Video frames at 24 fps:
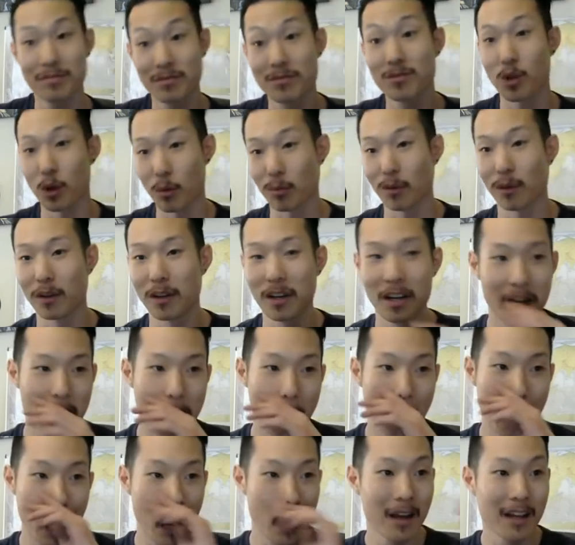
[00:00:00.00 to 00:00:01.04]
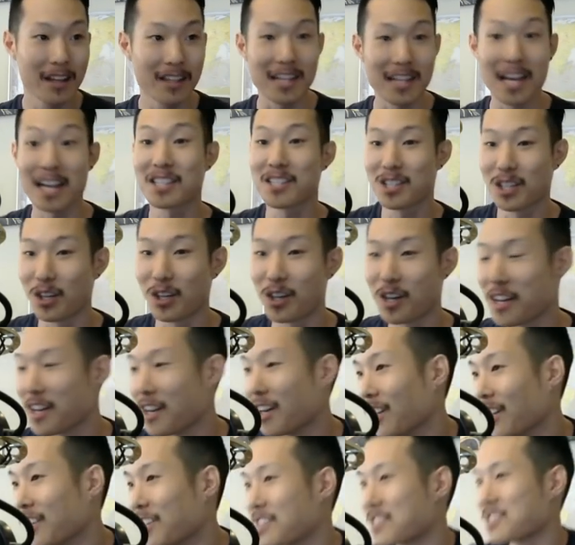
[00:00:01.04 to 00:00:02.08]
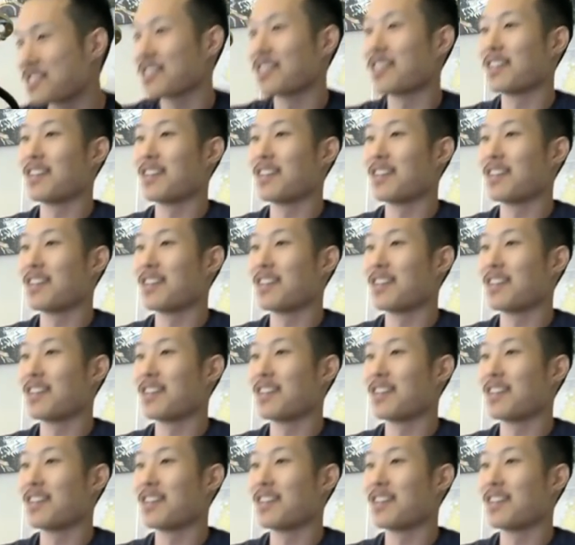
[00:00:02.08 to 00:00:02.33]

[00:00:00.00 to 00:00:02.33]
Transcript: Tripler. That's thirty dollars.